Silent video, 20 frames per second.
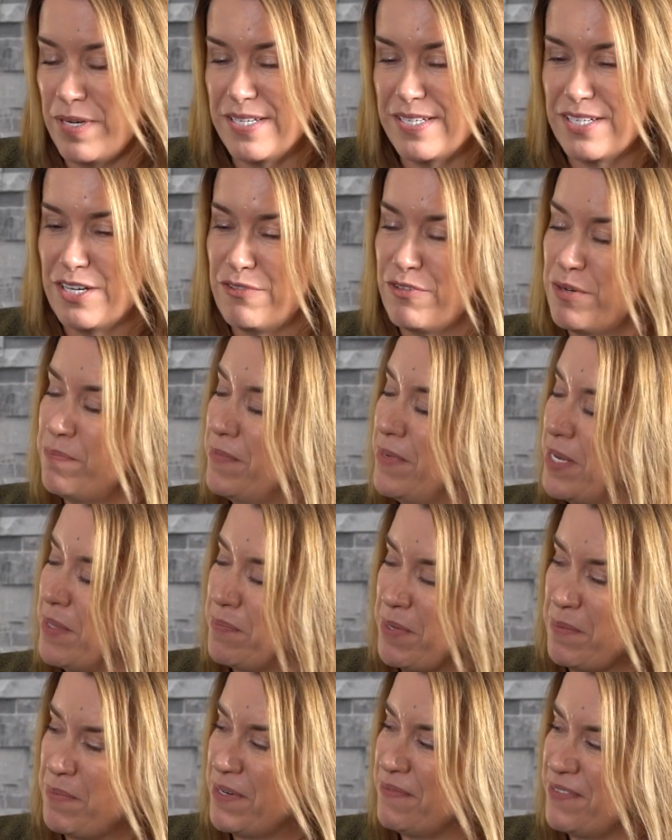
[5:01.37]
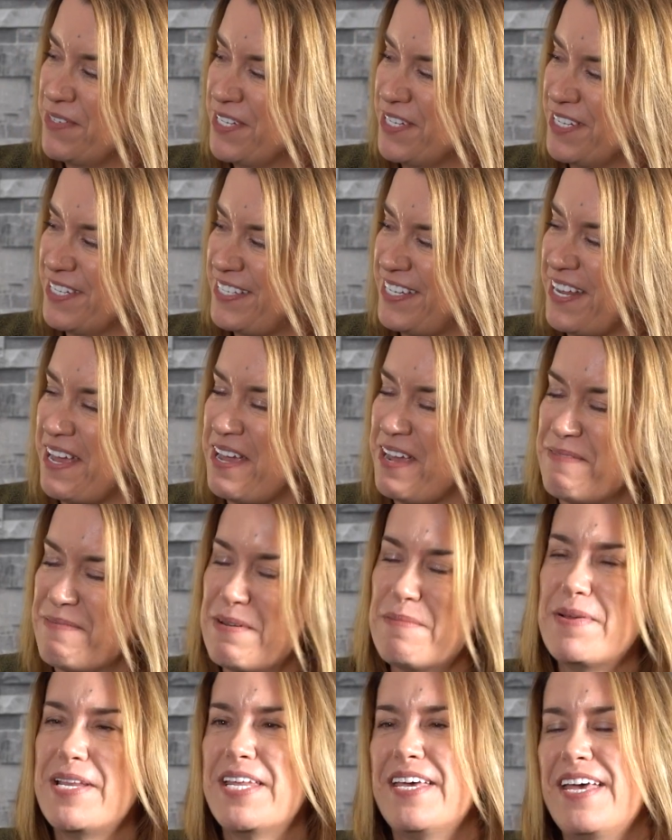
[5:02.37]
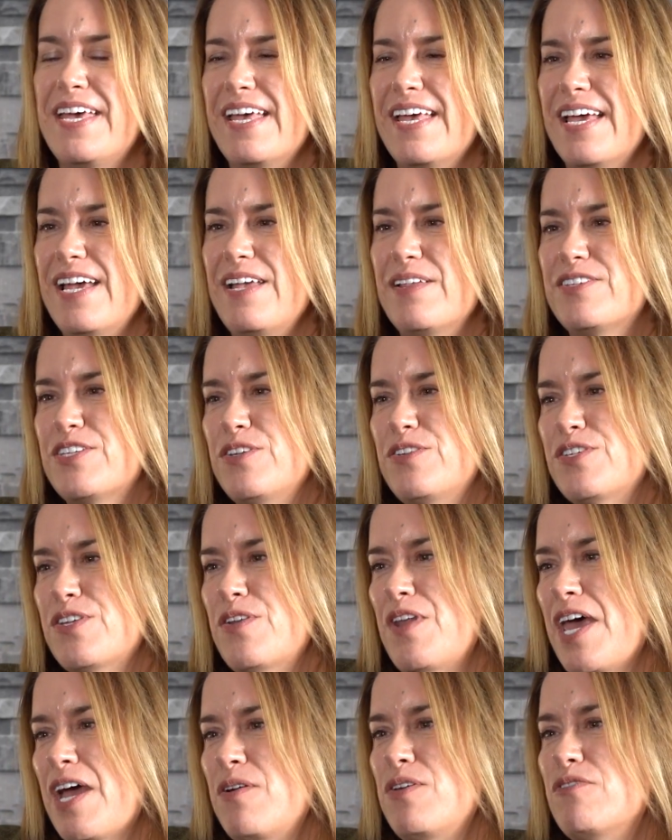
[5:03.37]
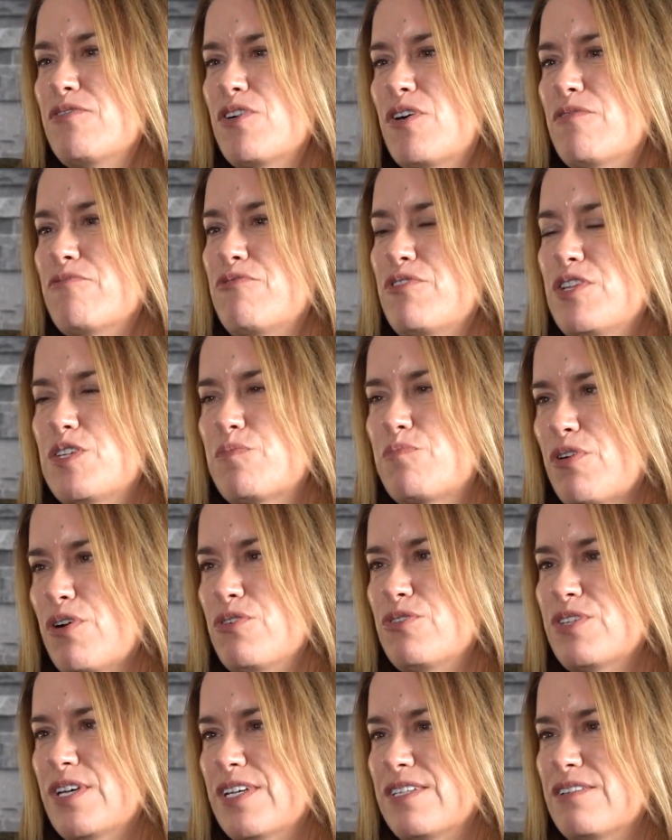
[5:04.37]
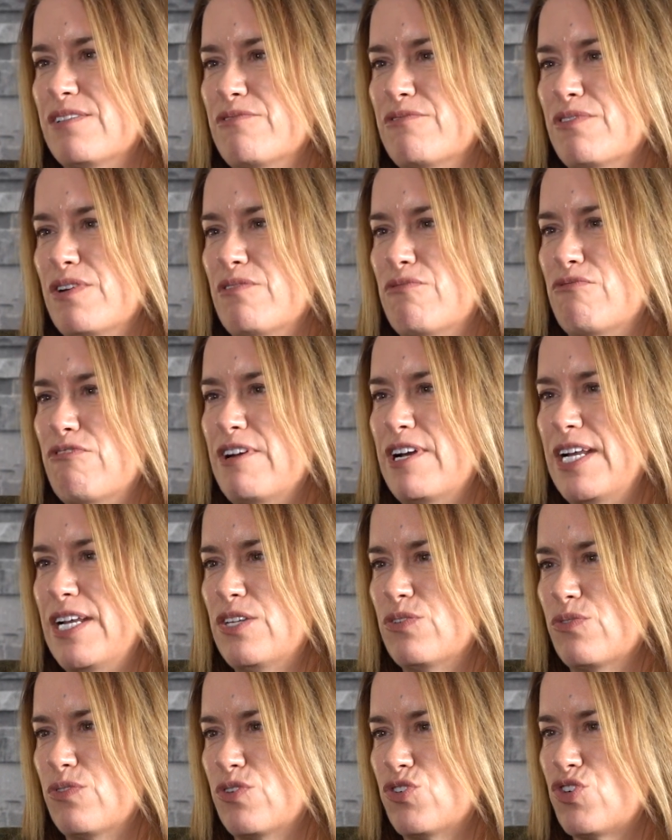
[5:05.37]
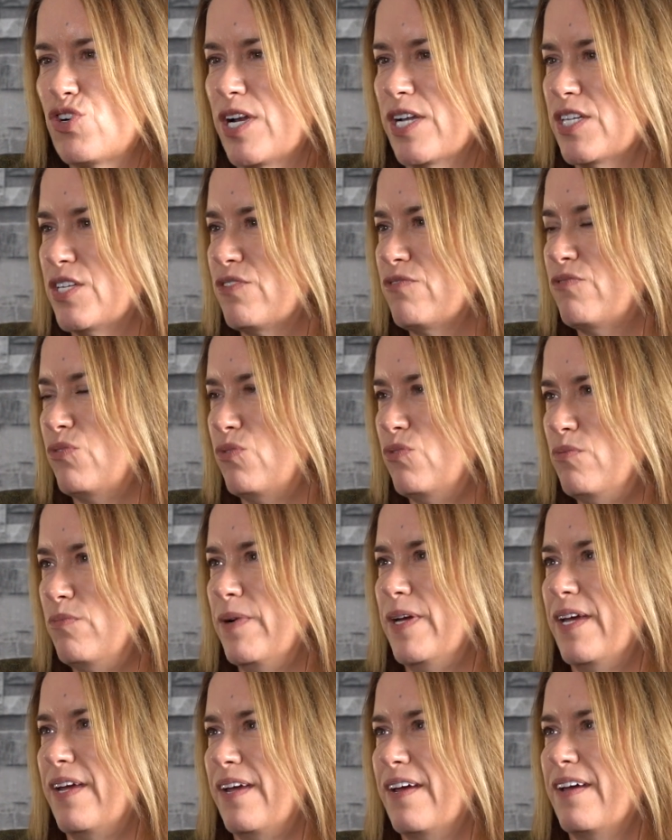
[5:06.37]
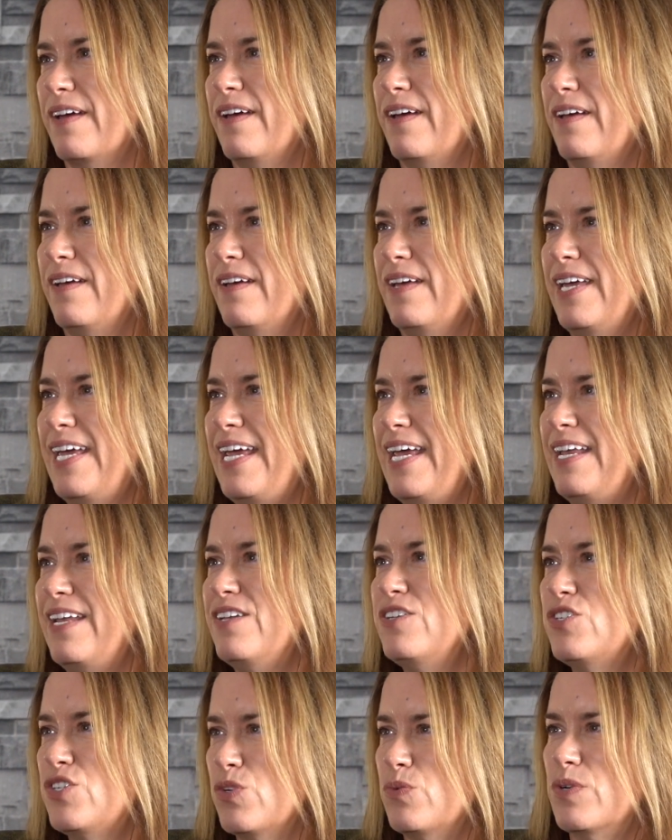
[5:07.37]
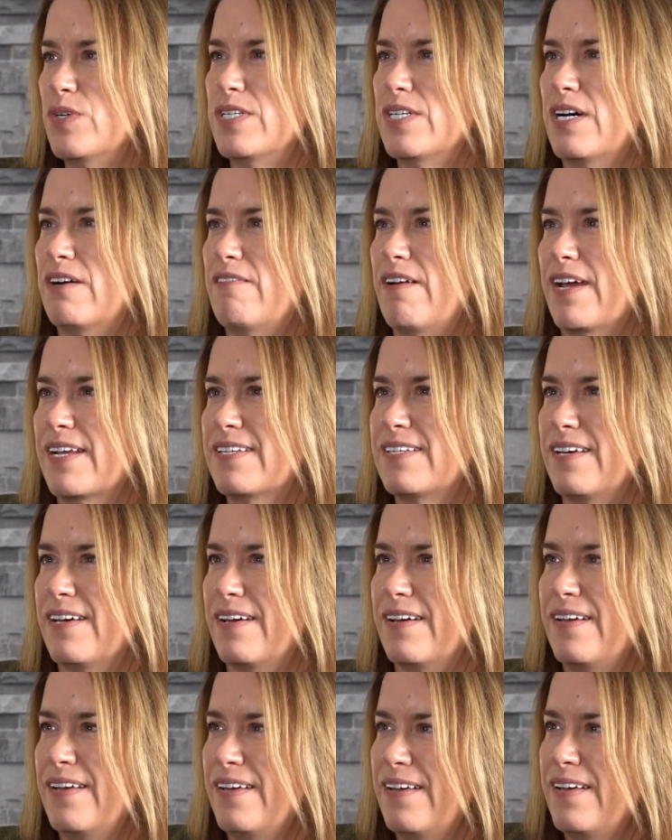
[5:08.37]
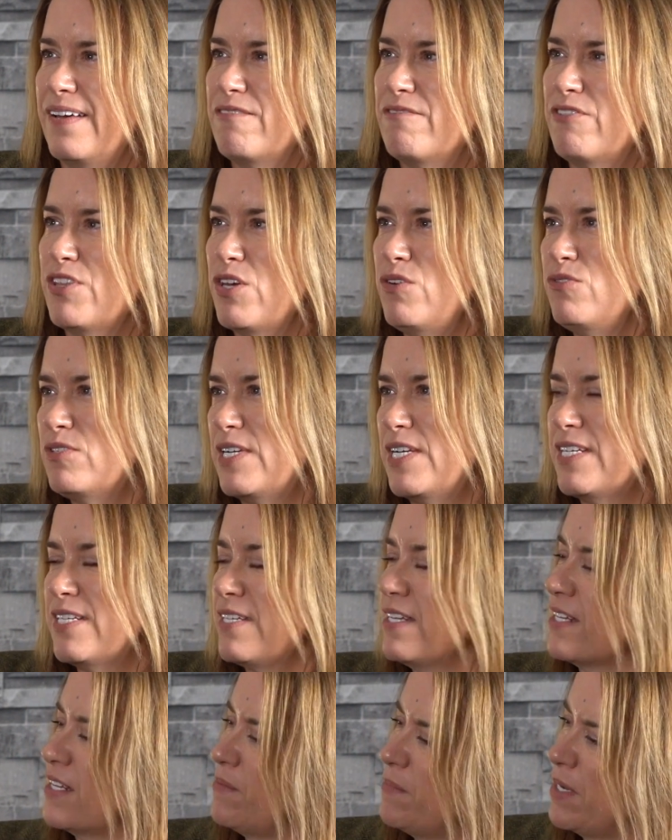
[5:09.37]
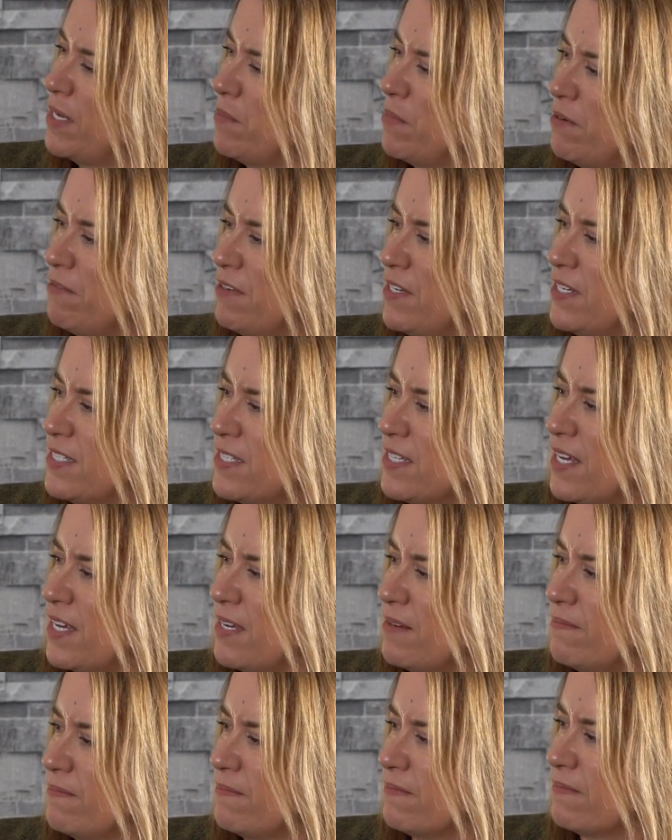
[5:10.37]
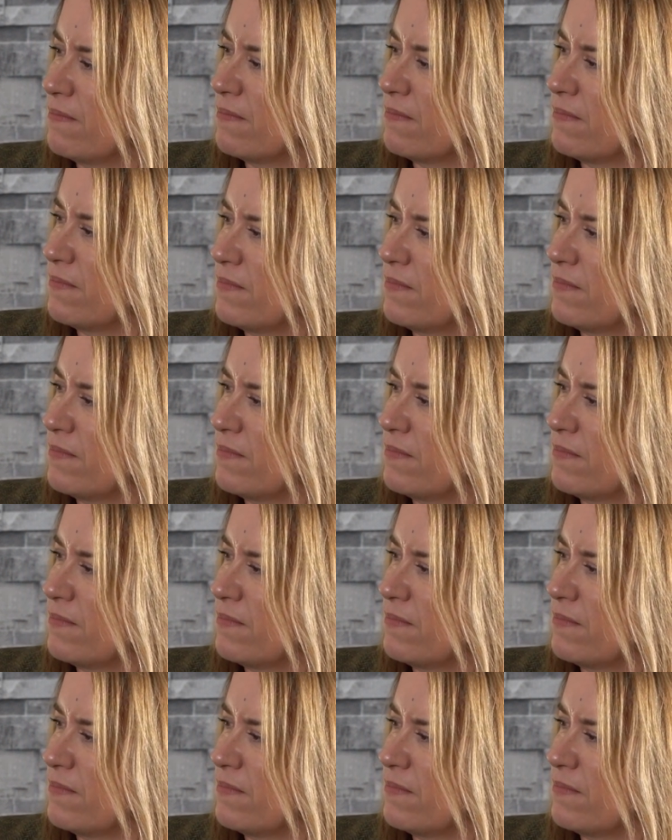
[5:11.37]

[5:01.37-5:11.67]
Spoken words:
beat yourself up. Many people have done the same. I mean, so now you've gone through this process of really sort of transforming into a director. For those listening that maybe are in the same